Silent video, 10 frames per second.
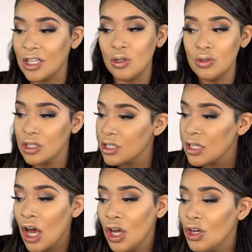And you
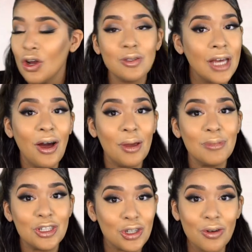just, you know, tell
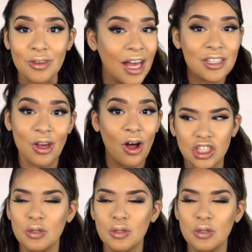him the truth. That's all.